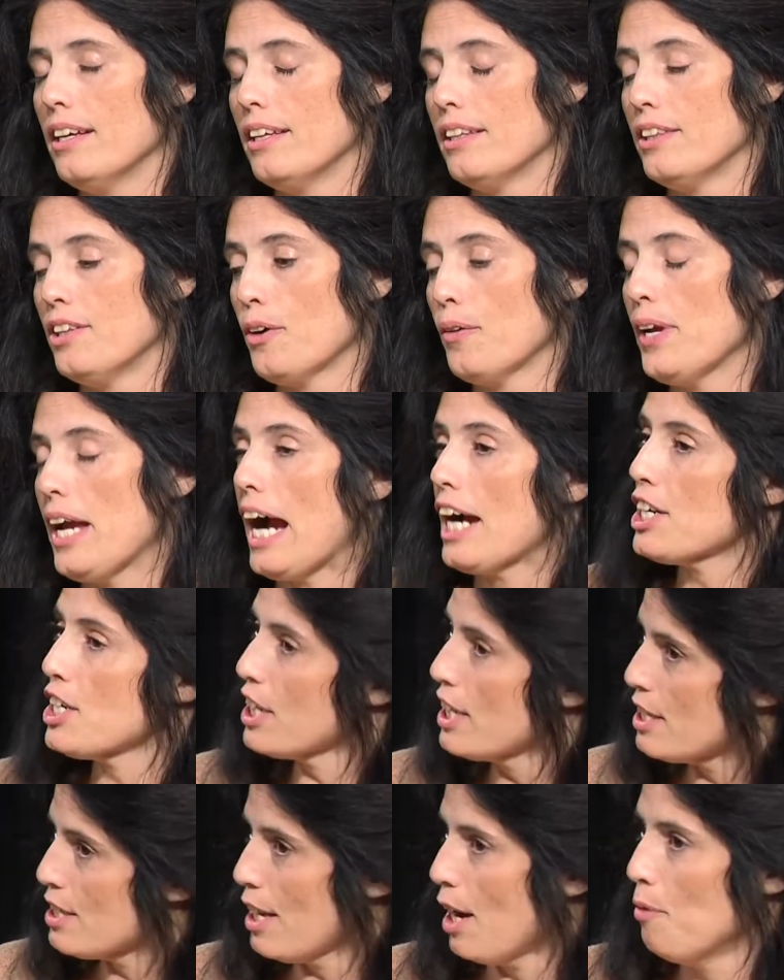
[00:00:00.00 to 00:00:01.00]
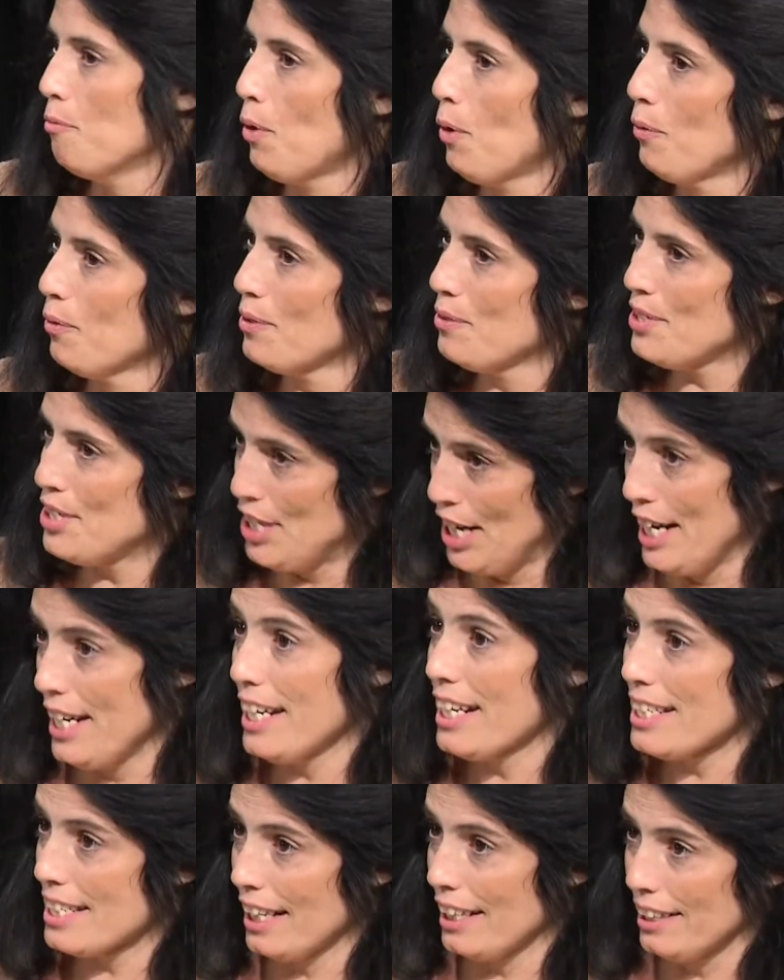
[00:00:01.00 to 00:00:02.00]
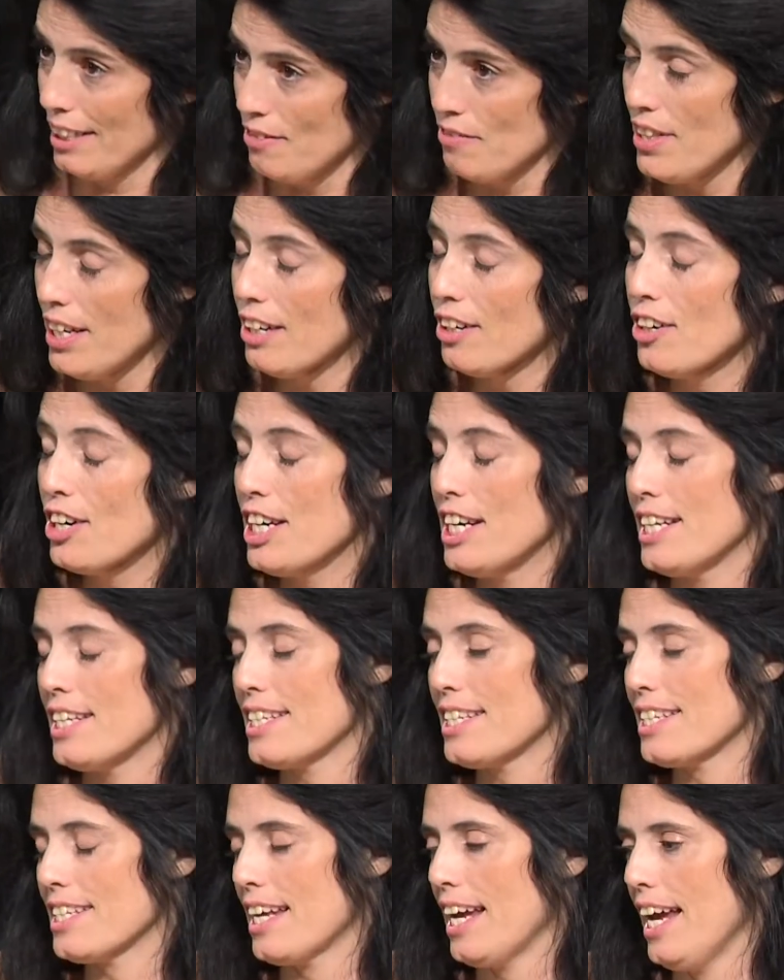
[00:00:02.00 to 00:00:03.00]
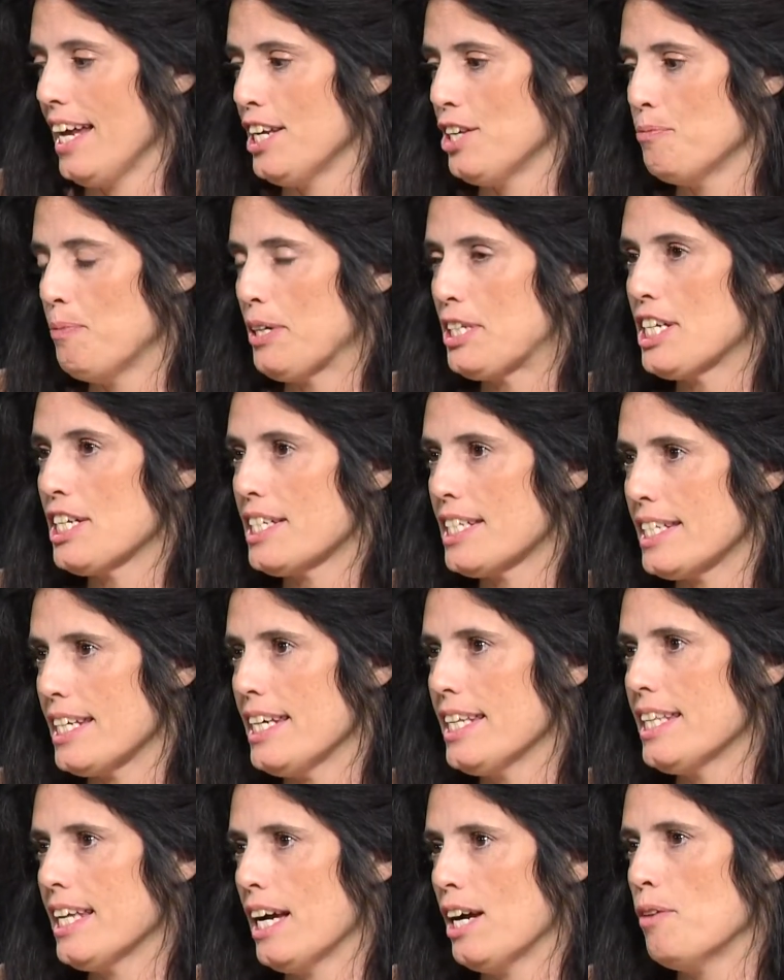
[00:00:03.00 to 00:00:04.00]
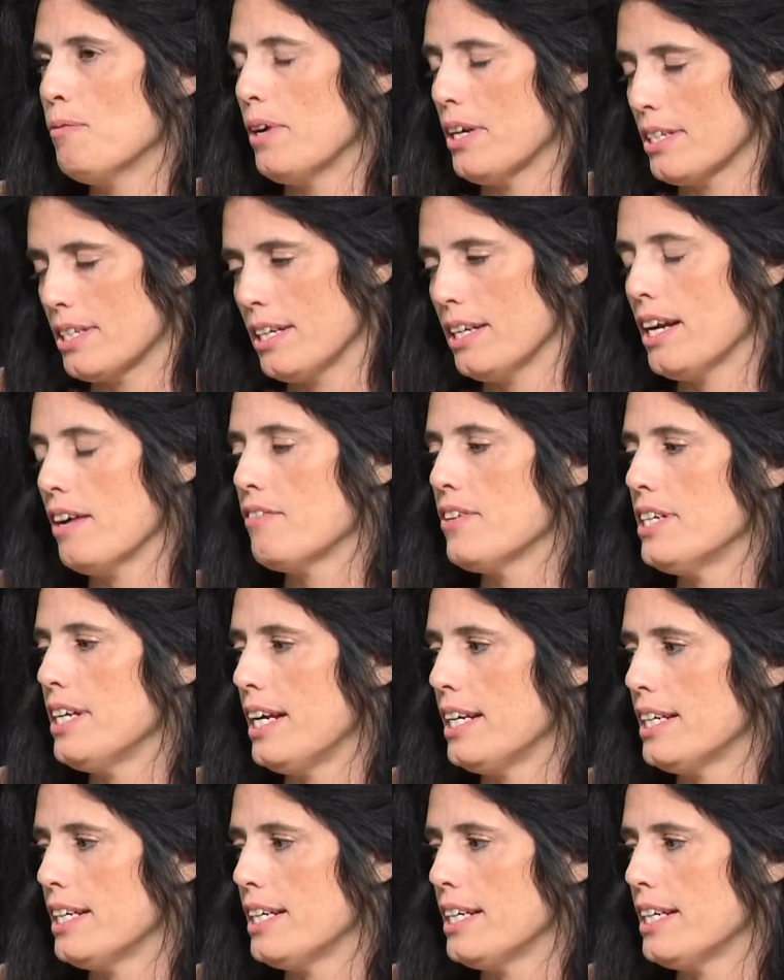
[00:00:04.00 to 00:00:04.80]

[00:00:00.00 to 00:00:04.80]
their reaction, because I'm always jaded because I live there, and it's, but to see them, I see it every day,